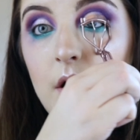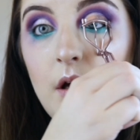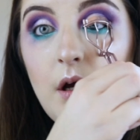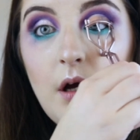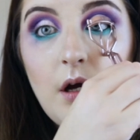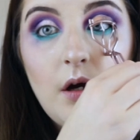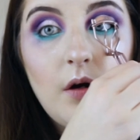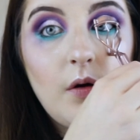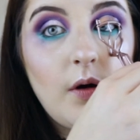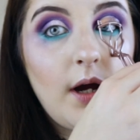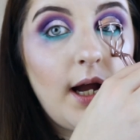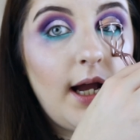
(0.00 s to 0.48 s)

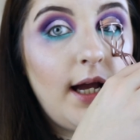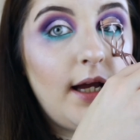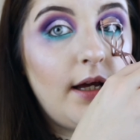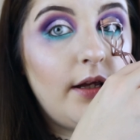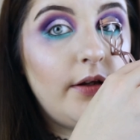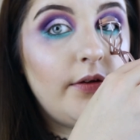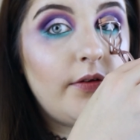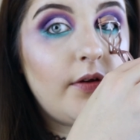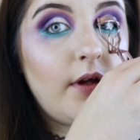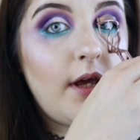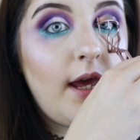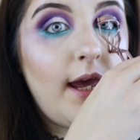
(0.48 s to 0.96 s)
Oh,
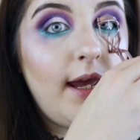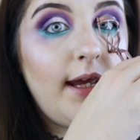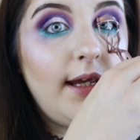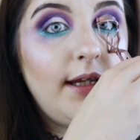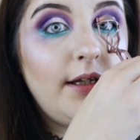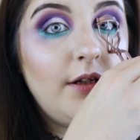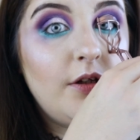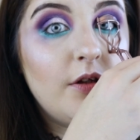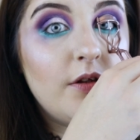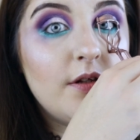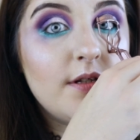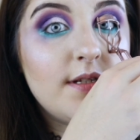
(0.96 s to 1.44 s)
and
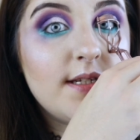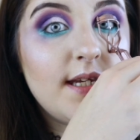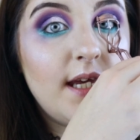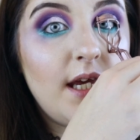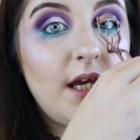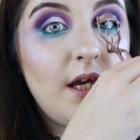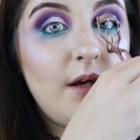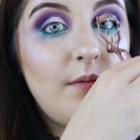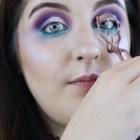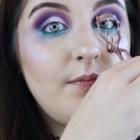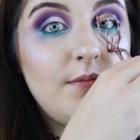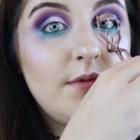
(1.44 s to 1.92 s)
another
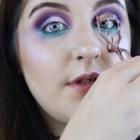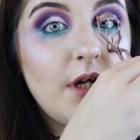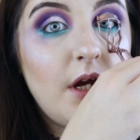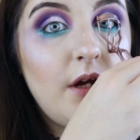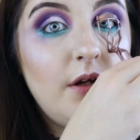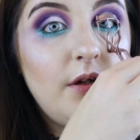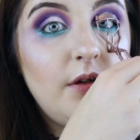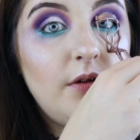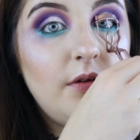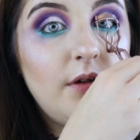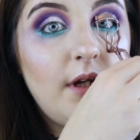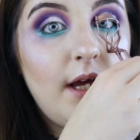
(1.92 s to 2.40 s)
tip,
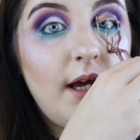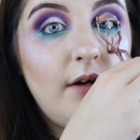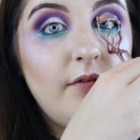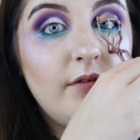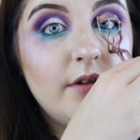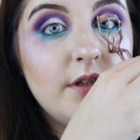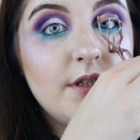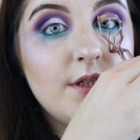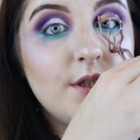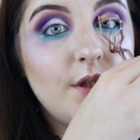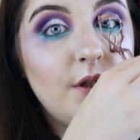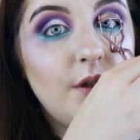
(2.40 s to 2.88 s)
don't
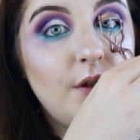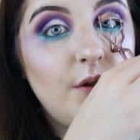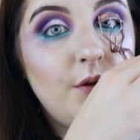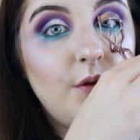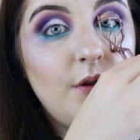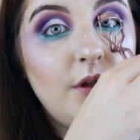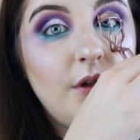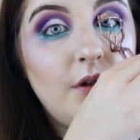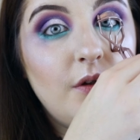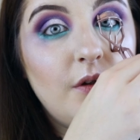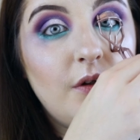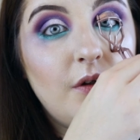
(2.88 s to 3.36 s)
ever do
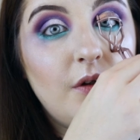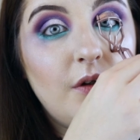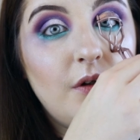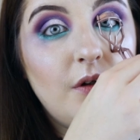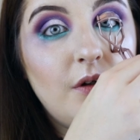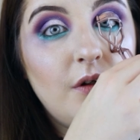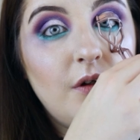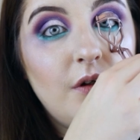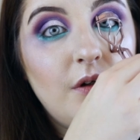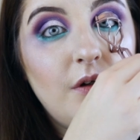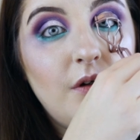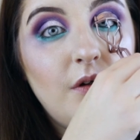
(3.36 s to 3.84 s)

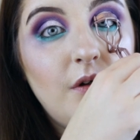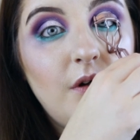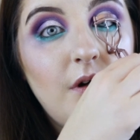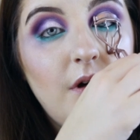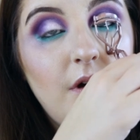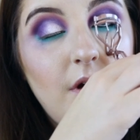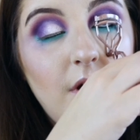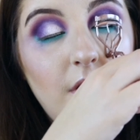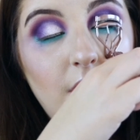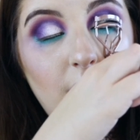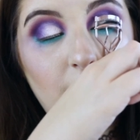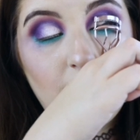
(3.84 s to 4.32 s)
your
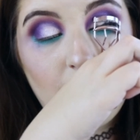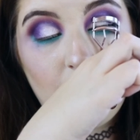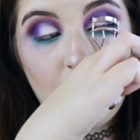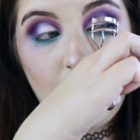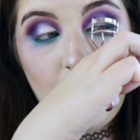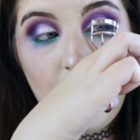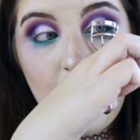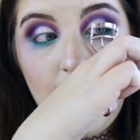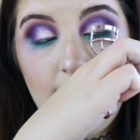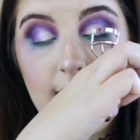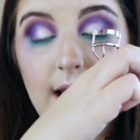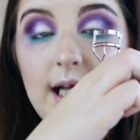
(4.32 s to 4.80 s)

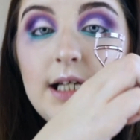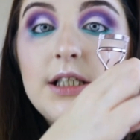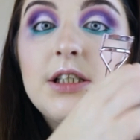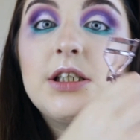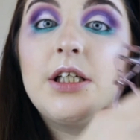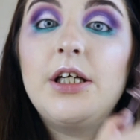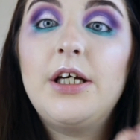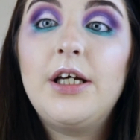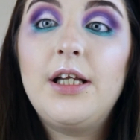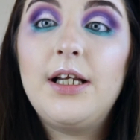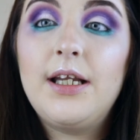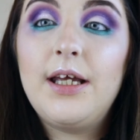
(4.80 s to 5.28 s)
eyelash
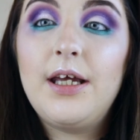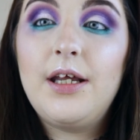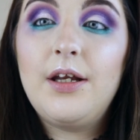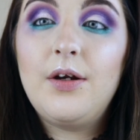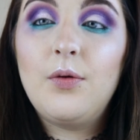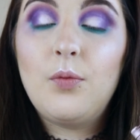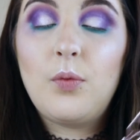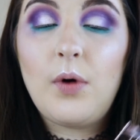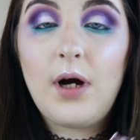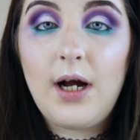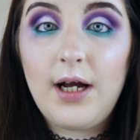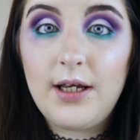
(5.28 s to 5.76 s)

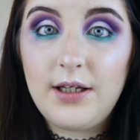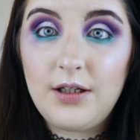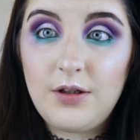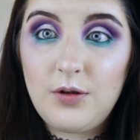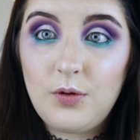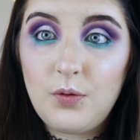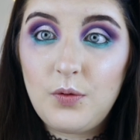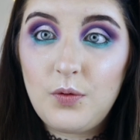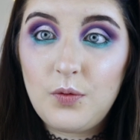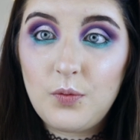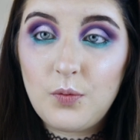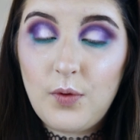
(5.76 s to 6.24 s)
curling
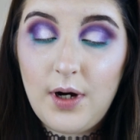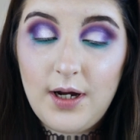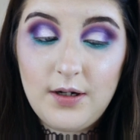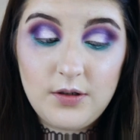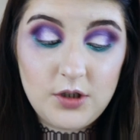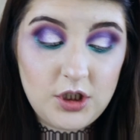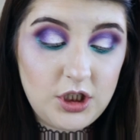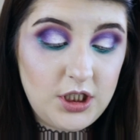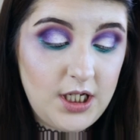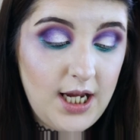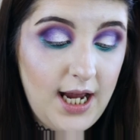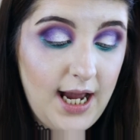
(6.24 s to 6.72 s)

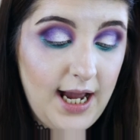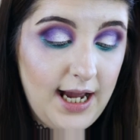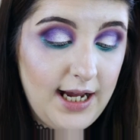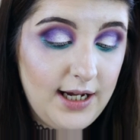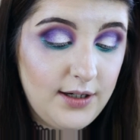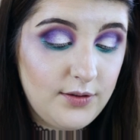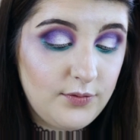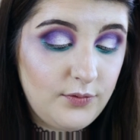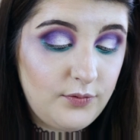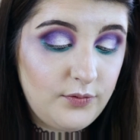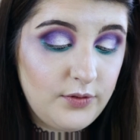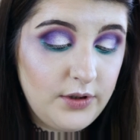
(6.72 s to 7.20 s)
whilst you
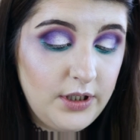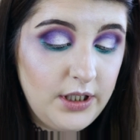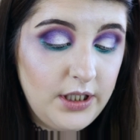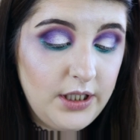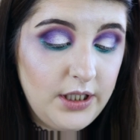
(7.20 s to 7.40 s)
have